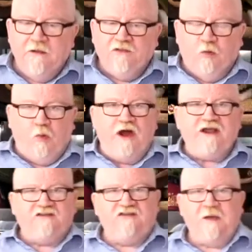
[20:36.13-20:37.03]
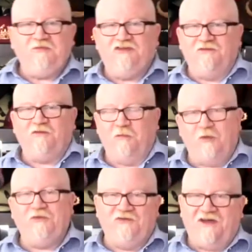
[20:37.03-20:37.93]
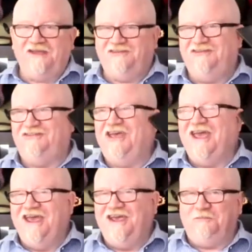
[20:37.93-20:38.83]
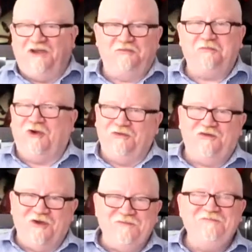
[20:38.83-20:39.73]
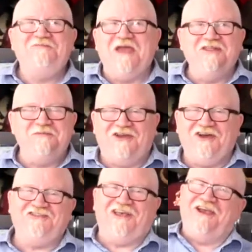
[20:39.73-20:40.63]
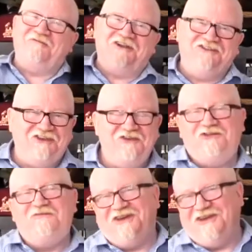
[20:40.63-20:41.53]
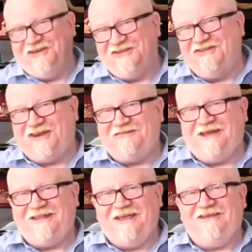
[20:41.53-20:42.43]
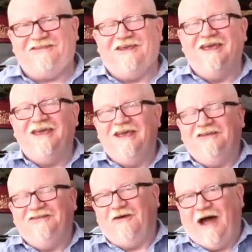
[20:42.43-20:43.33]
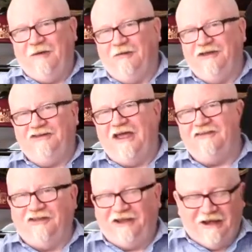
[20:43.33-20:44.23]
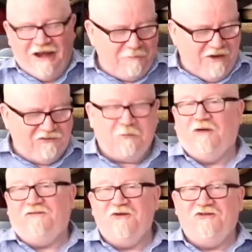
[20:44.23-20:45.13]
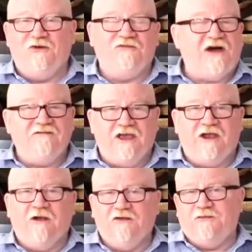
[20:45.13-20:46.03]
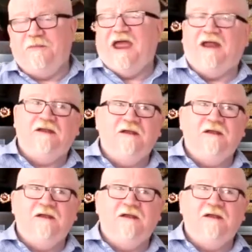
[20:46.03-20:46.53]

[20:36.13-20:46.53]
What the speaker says: The one exception for mobile devices is my smartphone, mainly because I like watching YouTube videos and stuff like this. So I will intentionally connect my smartphone to a 5 gigahertz band.